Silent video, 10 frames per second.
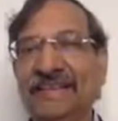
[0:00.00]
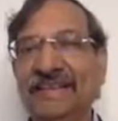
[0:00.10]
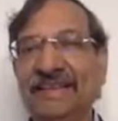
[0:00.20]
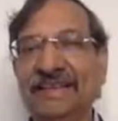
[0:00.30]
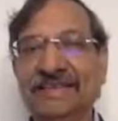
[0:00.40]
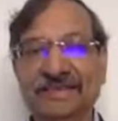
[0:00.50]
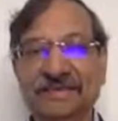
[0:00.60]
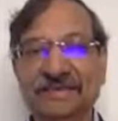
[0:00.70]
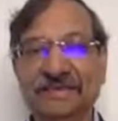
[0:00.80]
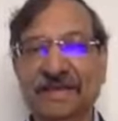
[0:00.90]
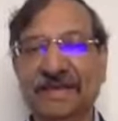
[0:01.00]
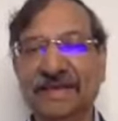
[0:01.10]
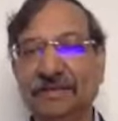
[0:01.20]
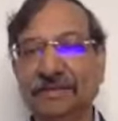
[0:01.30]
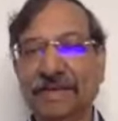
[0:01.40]
and sales,
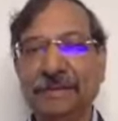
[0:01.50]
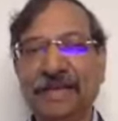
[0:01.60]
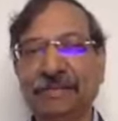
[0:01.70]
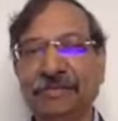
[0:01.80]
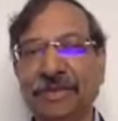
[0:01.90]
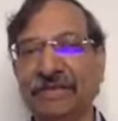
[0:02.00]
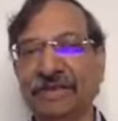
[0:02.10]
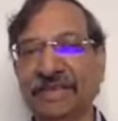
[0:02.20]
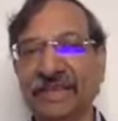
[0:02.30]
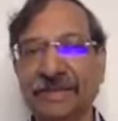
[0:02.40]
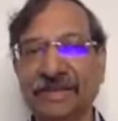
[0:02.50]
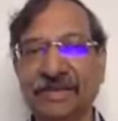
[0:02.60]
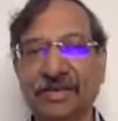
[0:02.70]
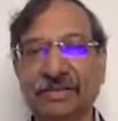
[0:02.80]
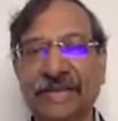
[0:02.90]
let's say I pick up one
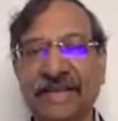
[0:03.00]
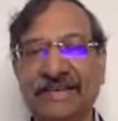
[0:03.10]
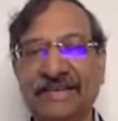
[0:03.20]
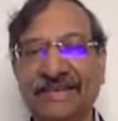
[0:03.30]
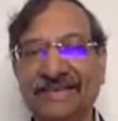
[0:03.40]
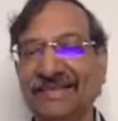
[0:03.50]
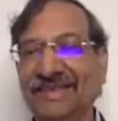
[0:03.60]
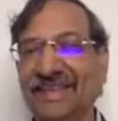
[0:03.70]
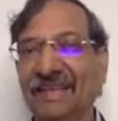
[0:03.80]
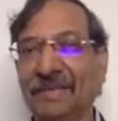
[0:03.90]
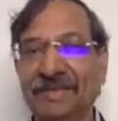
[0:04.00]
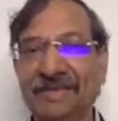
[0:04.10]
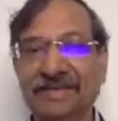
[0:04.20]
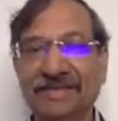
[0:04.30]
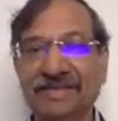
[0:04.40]
capital called brand
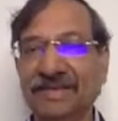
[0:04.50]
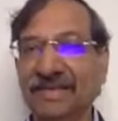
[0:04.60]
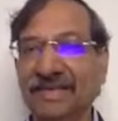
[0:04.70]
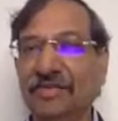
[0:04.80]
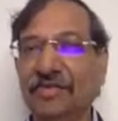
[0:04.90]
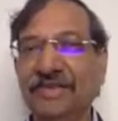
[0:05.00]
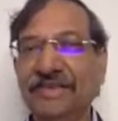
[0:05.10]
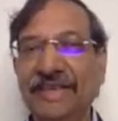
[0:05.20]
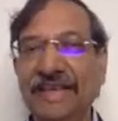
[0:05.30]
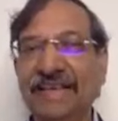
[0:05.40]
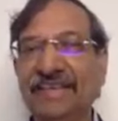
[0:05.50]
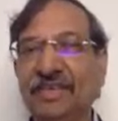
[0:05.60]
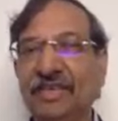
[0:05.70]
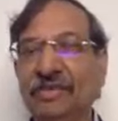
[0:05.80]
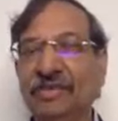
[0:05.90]
capital. First,
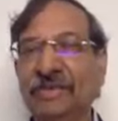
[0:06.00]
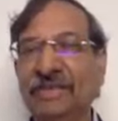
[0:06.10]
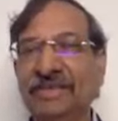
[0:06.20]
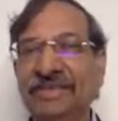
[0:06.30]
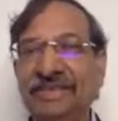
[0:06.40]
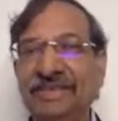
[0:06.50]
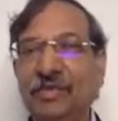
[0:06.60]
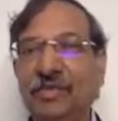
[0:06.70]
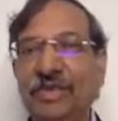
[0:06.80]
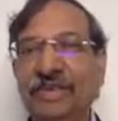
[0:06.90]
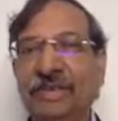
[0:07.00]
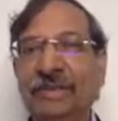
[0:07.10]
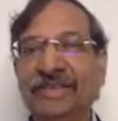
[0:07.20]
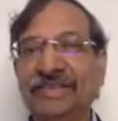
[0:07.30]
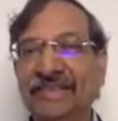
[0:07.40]
L0 will be, what is my
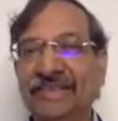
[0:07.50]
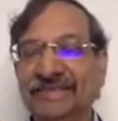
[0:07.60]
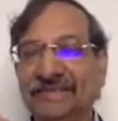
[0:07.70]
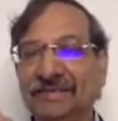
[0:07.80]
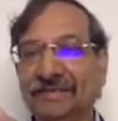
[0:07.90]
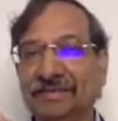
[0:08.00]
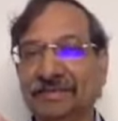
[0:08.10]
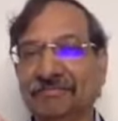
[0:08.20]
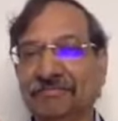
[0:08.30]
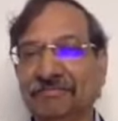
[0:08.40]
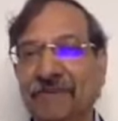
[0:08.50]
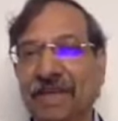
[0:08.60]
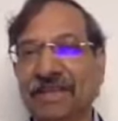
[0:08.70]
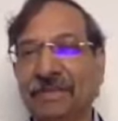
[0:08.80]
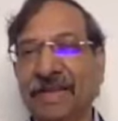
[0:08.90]
messaging
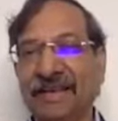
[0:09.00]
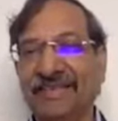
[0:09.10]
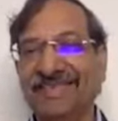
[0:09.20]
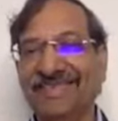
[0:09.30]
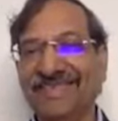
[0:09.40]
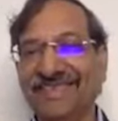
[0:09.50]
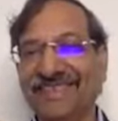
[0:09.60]
as a brand?